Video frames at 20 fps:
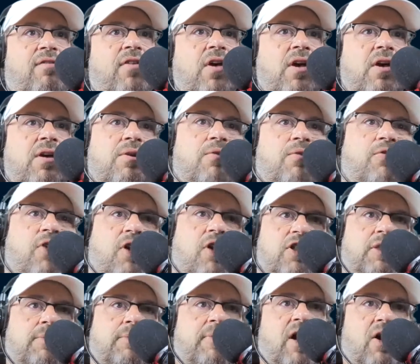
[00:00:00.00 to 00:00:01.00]
you're
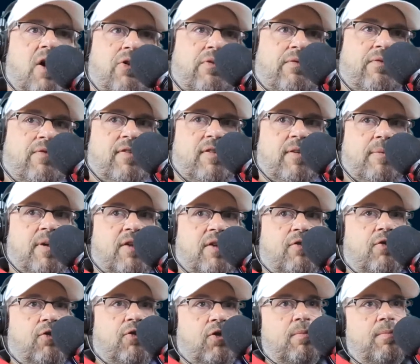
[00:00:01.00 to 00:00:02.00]
charging me $150
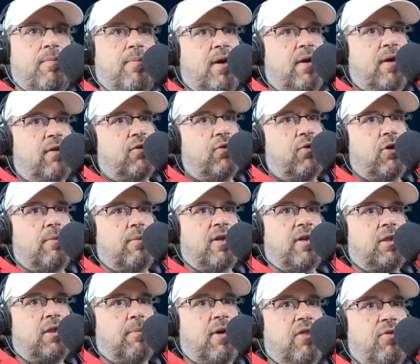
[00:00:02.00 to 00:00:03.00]
or
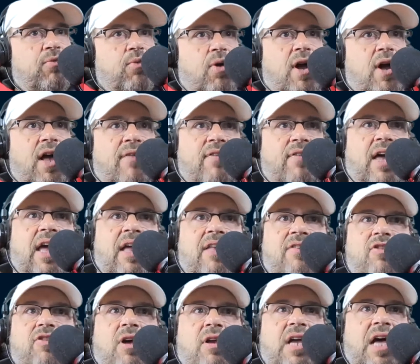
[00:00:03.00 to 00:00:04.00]
$200 a month, where I have a
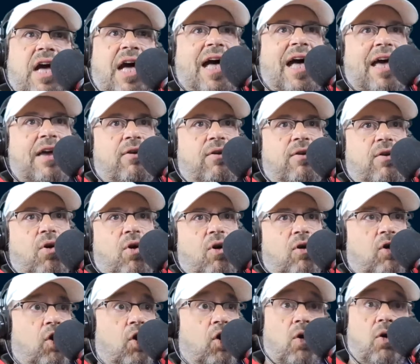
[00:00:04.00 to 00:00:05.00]
hands-on guy or
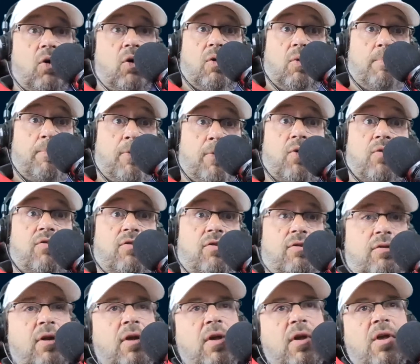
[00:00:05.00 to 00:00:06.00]
girl or person
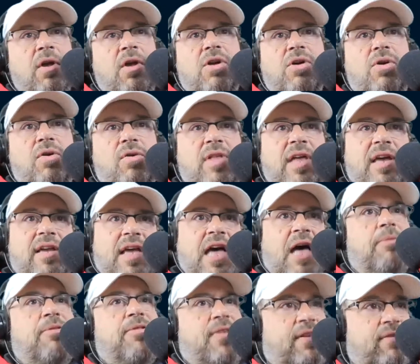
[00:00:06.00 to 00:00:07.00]
who
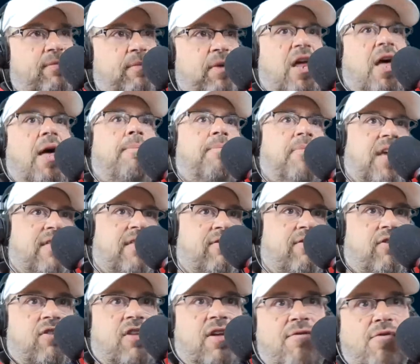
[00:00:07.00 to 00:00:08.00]
helps set it up, gets the
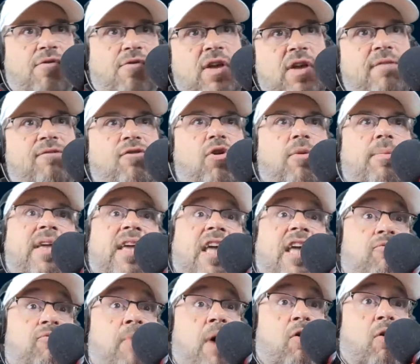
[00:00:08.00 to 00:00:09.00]
stuff working for me,
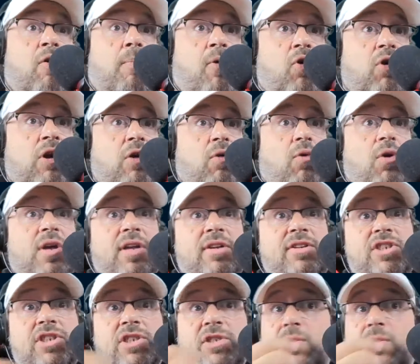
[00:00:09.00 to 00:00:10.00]
gets my reporting working
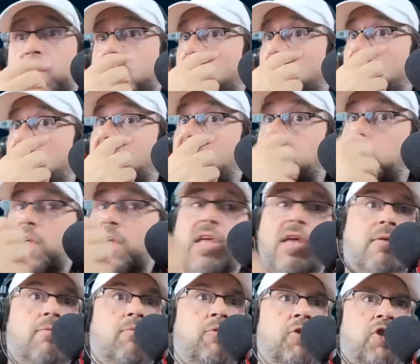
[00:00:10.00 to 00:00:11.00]
just the way I want,
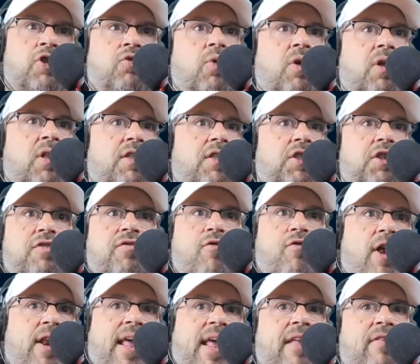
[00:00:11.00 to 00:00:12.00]
which is really just
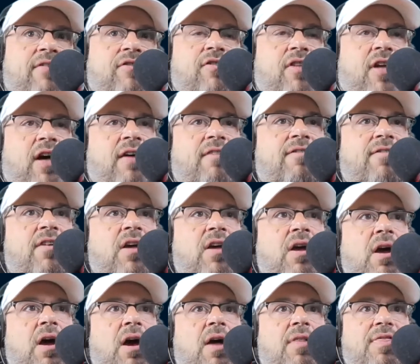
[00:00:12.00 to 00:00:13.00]
front end stuff.
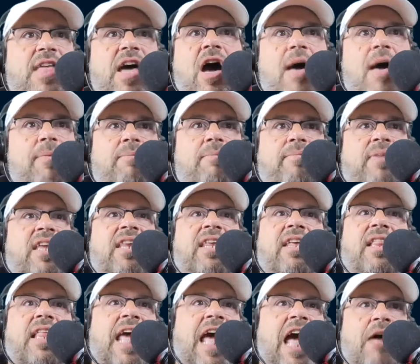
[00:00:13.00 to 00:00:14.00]
That I'm
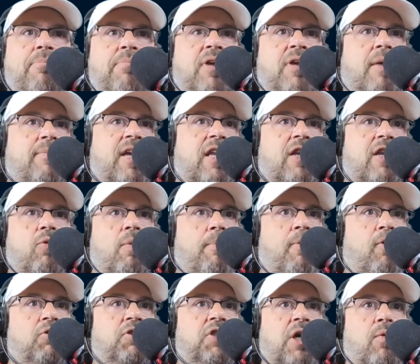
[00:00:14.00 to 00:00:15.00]
immediately happy. I'm getting the
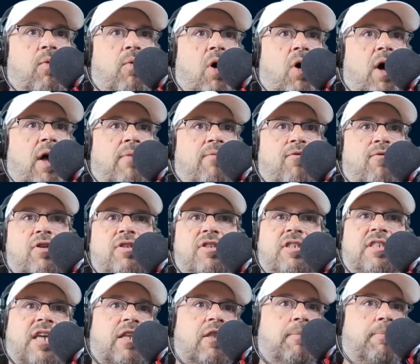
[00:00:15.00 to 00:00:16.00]
reports I want versus
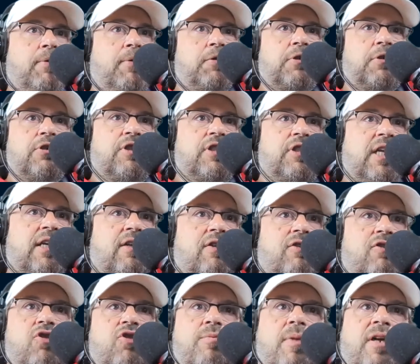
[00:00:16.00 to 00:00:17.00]
the other person who's taken
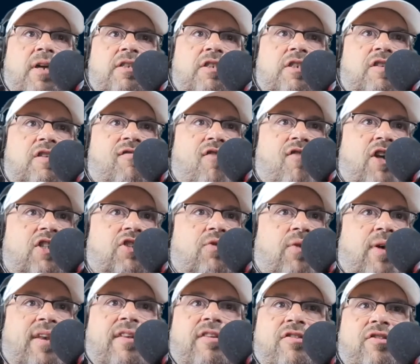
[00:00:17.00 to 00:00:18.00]
2 months, is
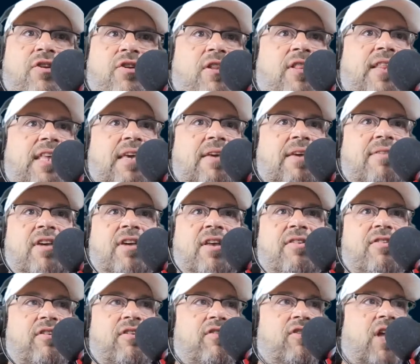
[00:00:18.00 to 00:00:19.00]
frustrated, is going to leave because
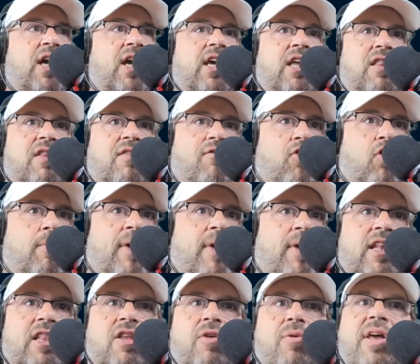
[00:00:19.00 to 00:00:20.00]
is not getting the
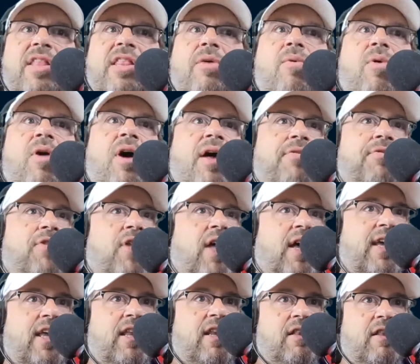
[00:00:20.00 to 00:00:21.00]
formatting the way they want, not
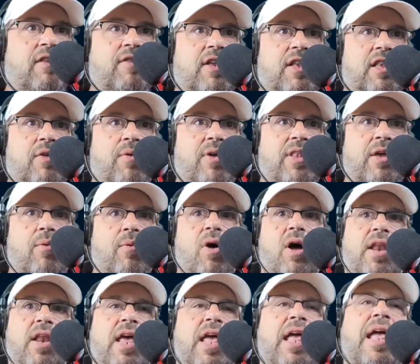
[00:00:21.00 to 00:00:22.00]
getting the thing the way they
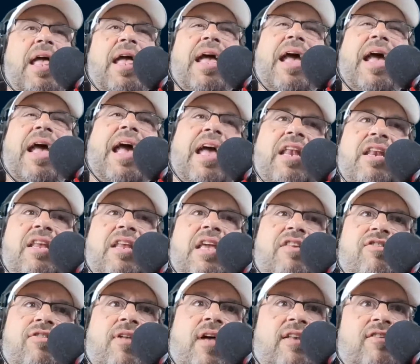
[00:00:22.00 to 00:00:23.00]
want, and
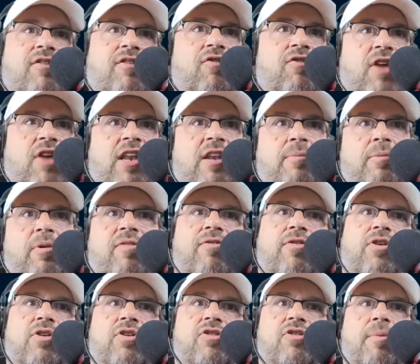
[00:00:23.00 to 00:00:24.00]
it's not sustainable for
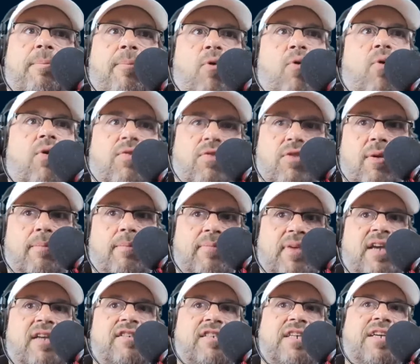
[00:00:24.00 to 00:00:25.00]
you to support them
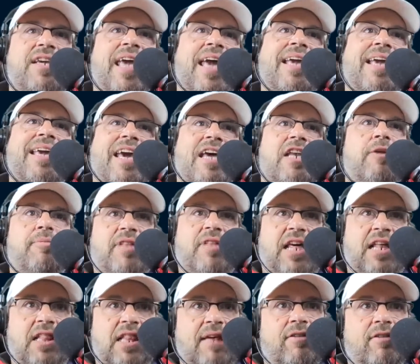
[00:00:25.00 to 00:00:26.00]
because you can't get them
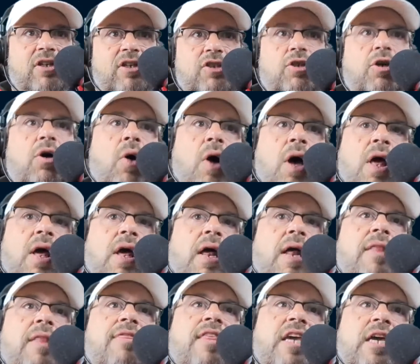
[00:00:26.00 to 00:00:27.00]
that level. So
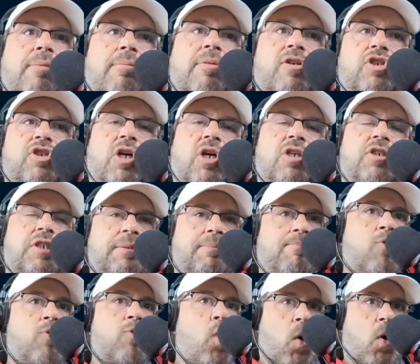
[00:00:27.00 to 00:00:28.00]
think about charging
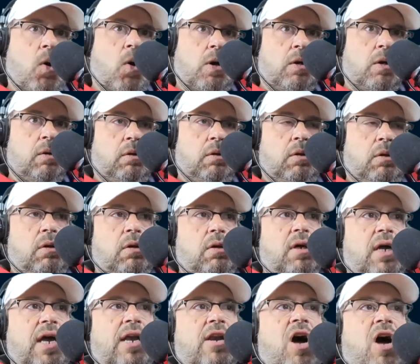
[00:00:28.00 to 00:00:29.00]
more
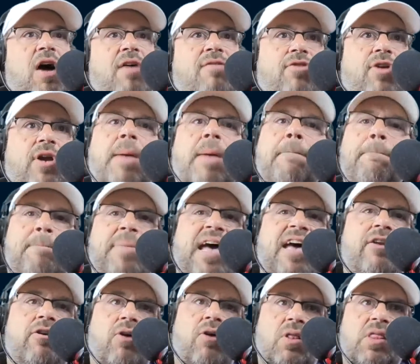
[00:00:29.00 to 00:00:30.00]
and offering a
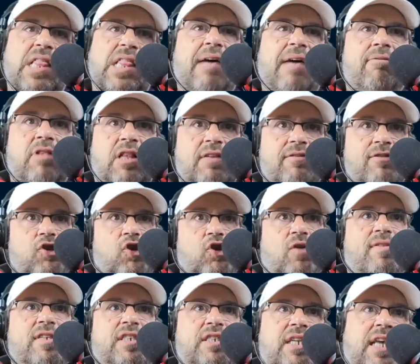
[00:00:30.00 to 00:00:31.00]
better level of
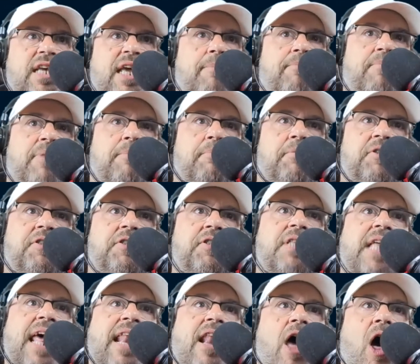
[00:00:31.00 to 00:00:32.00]
service to get people to
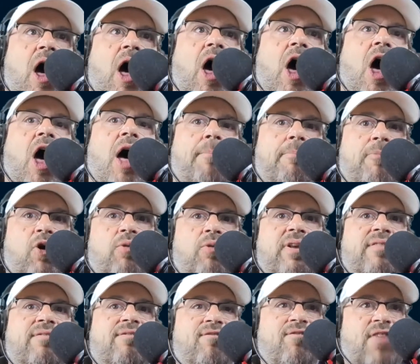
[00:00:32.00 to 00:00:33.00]
that aha
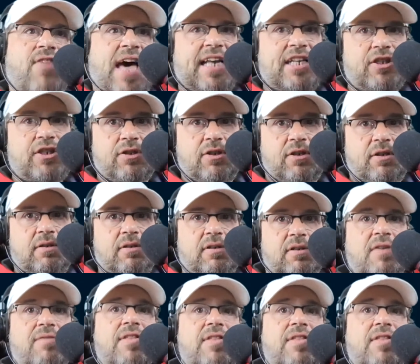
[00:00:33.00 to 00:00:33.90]
moment faster, if that